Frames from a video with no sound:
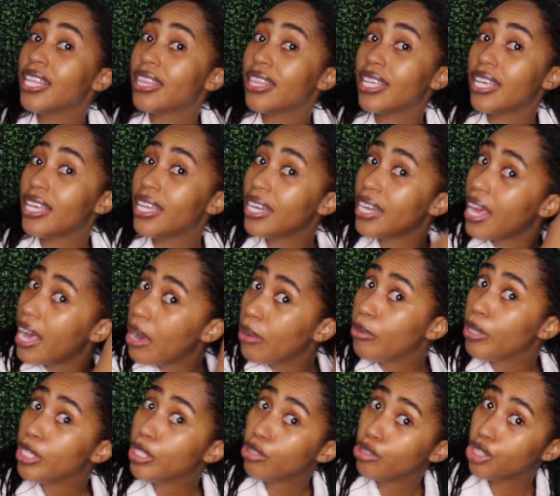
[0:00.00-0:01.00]
than I
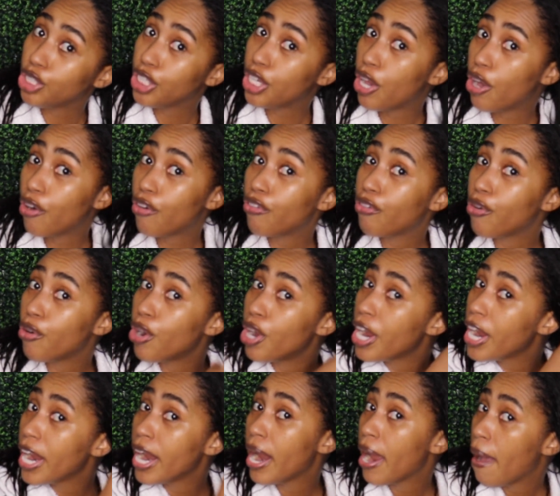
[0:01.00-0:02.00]
would usually go
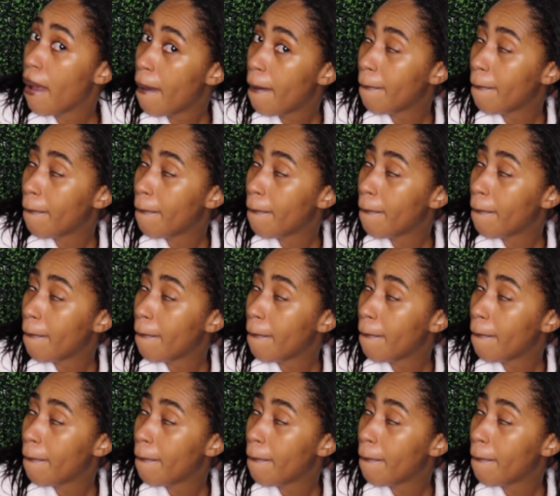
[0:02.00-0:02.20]
for.